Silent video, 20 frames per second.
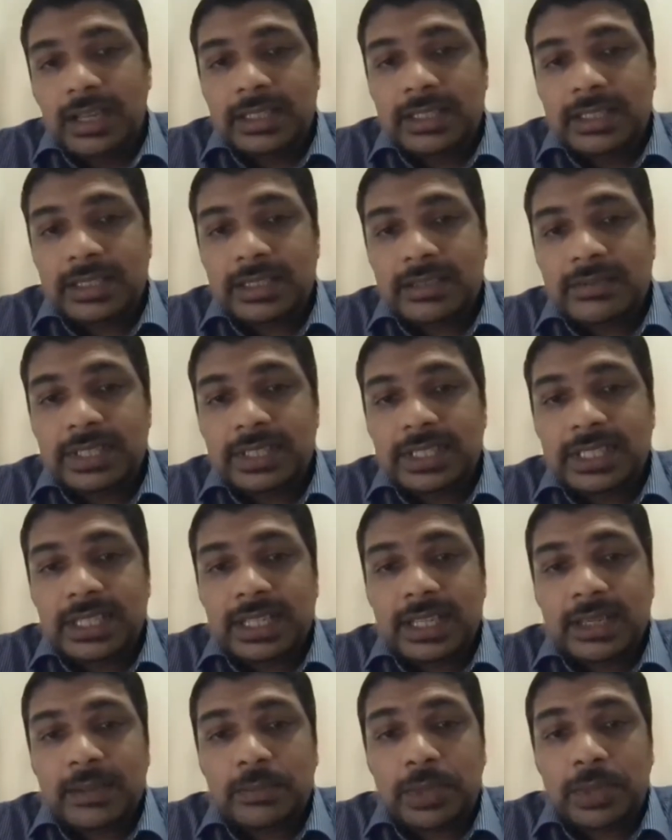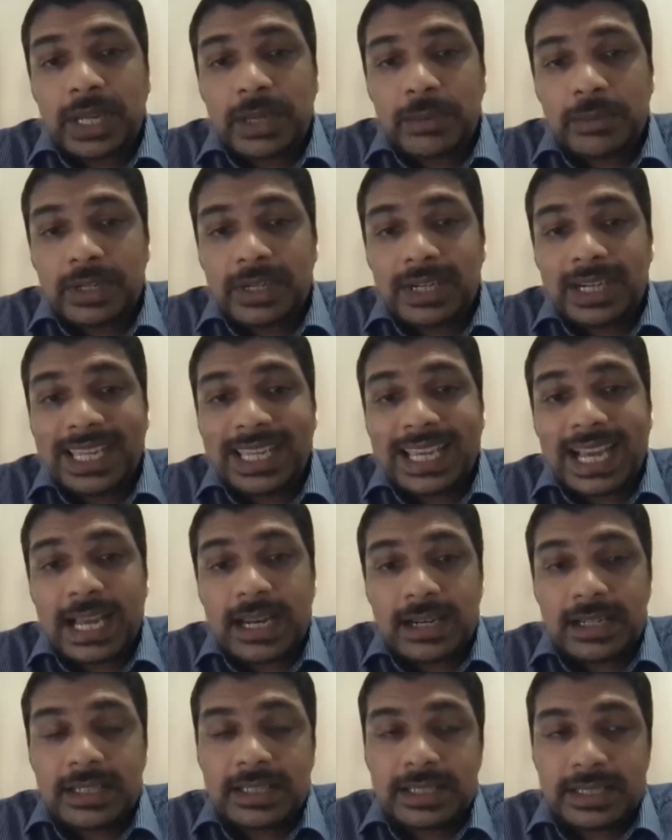servicing primarily
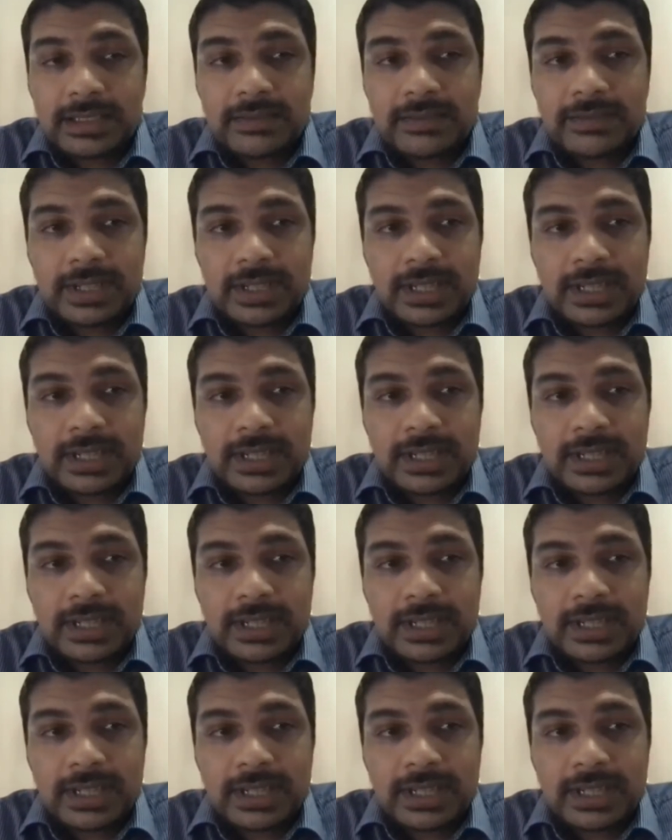underserved